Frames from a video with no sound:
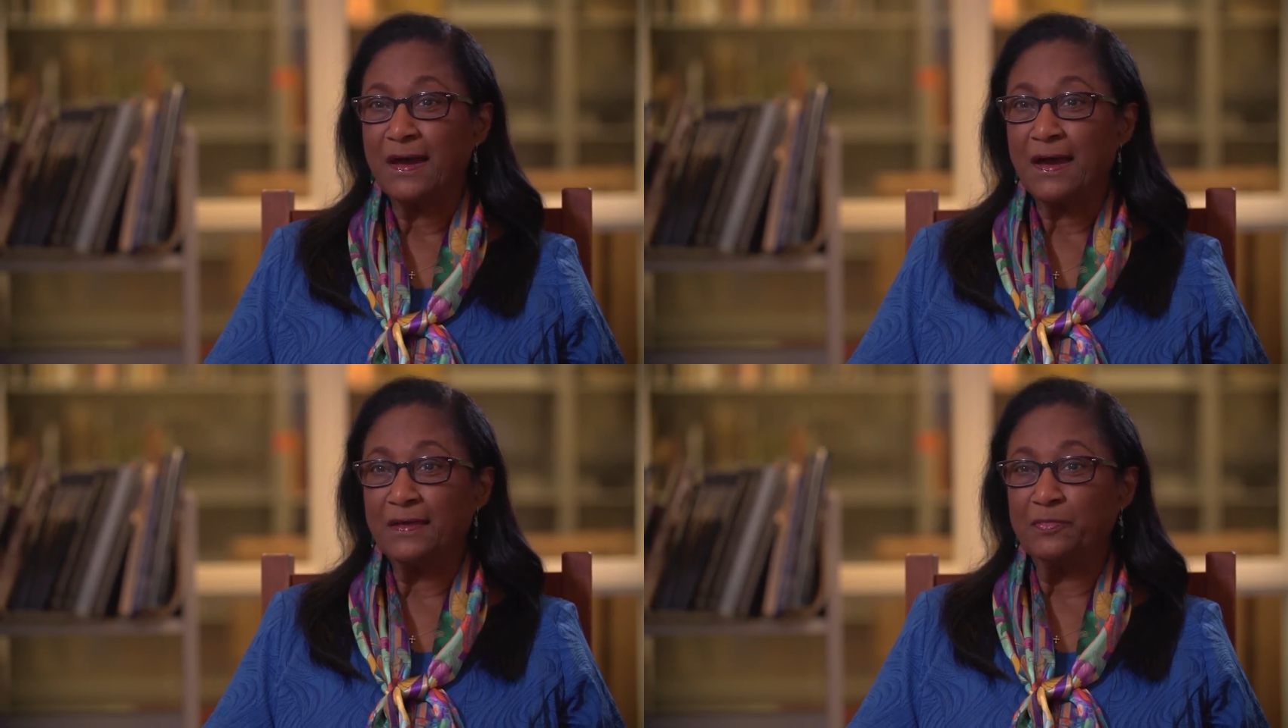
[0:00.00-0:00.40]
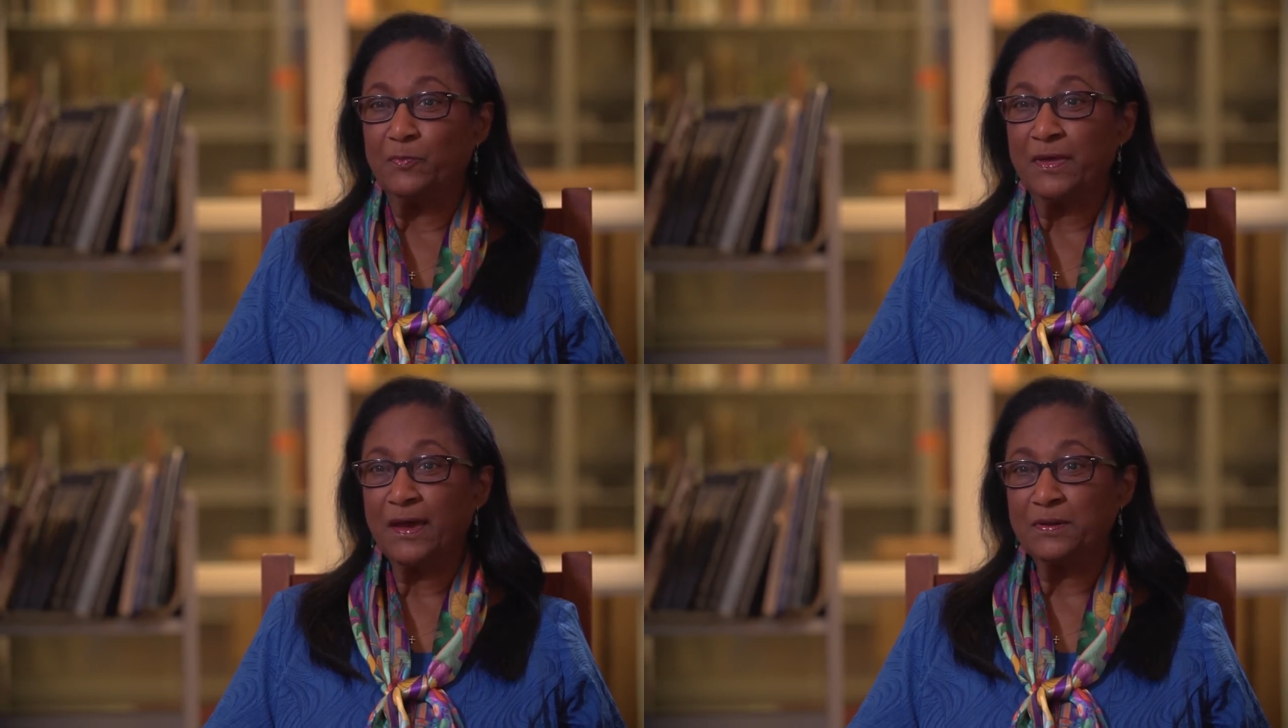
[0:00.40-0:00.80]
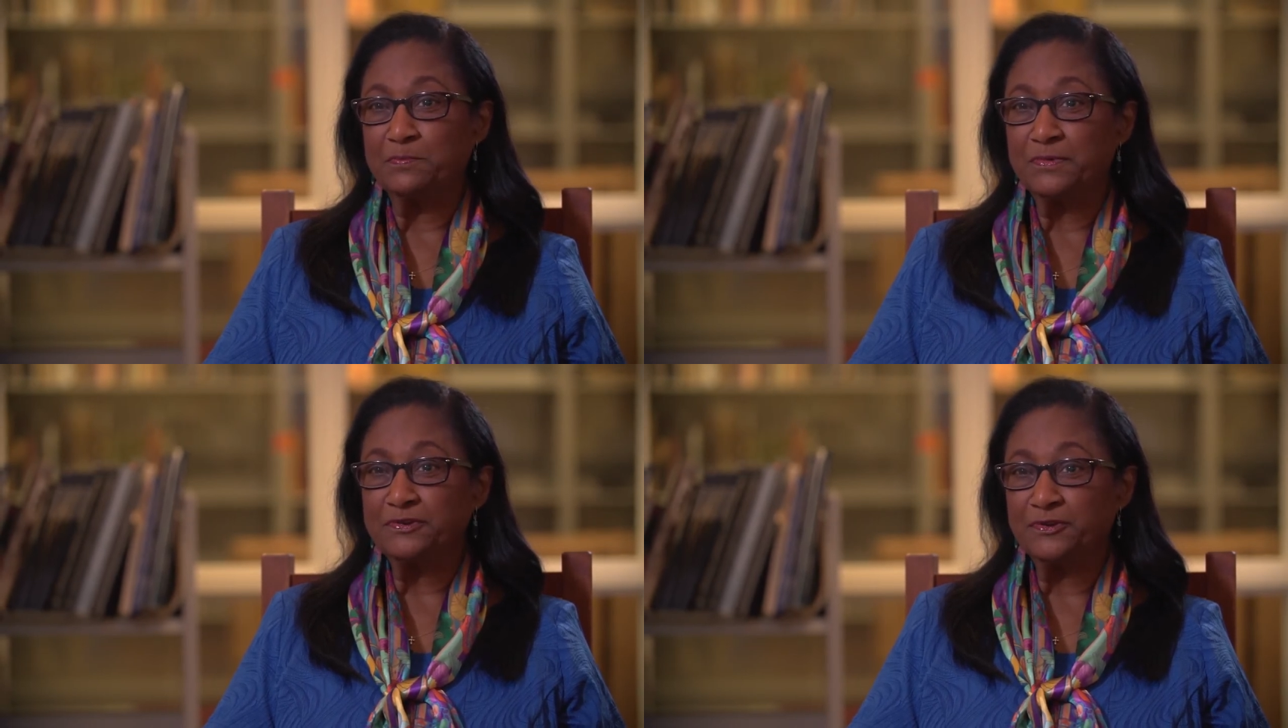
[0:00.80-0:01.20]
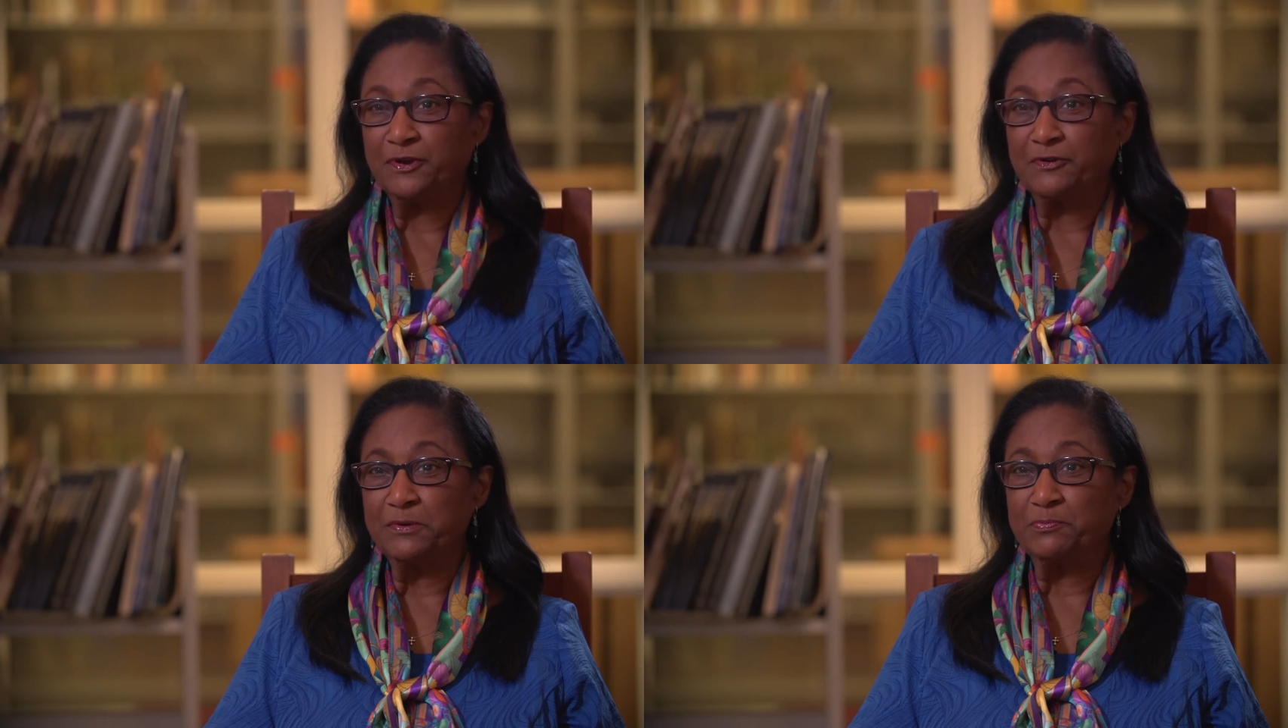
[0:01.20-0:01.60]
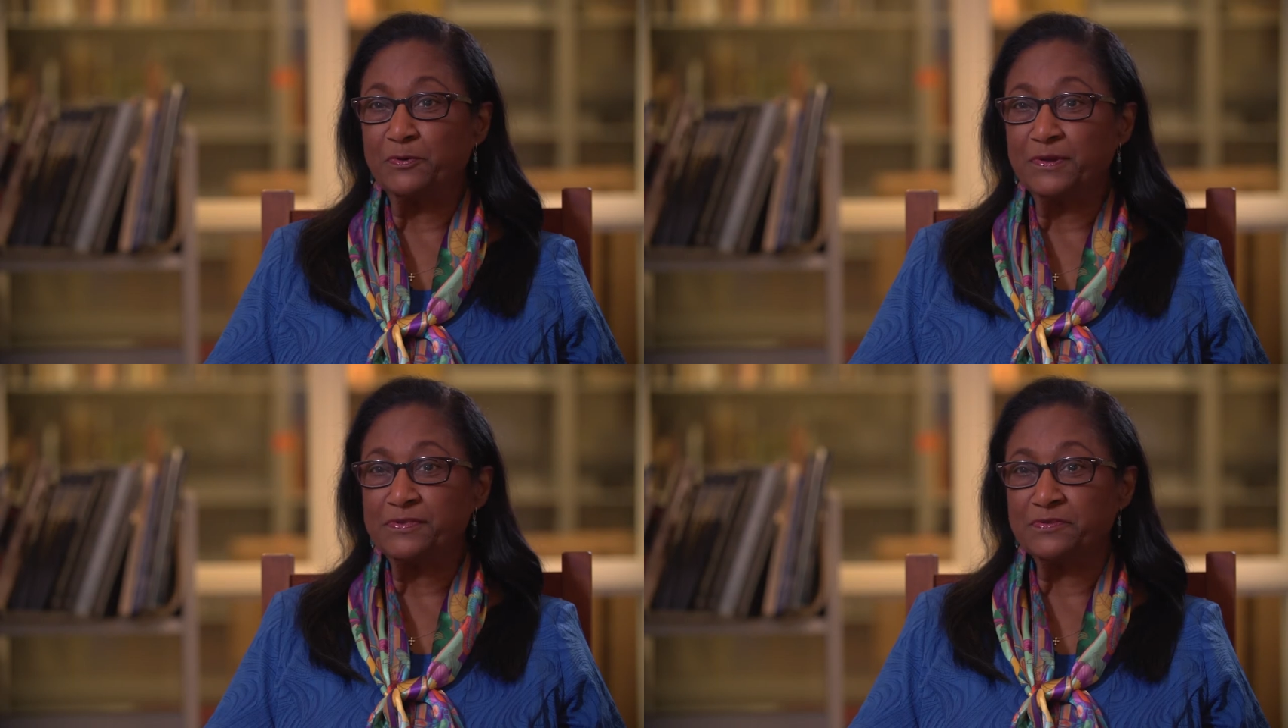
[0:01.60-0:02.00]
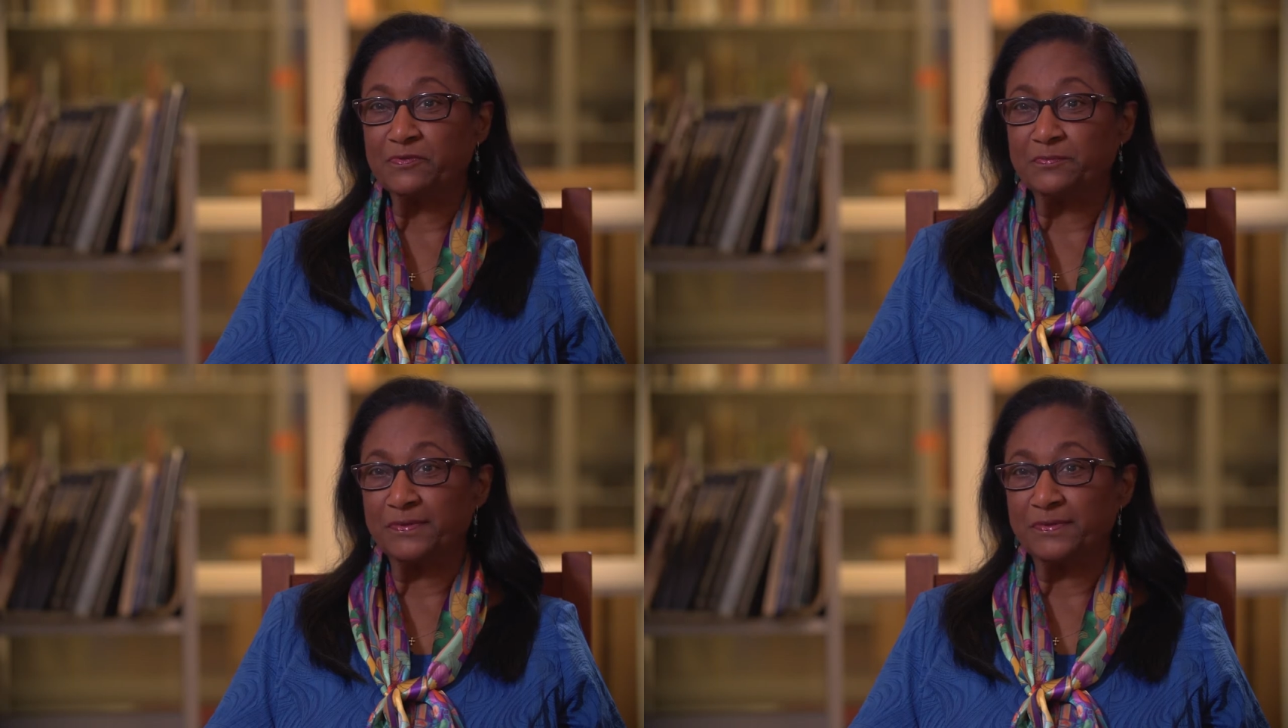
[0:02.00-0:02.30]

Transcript: And we had a missionary priest from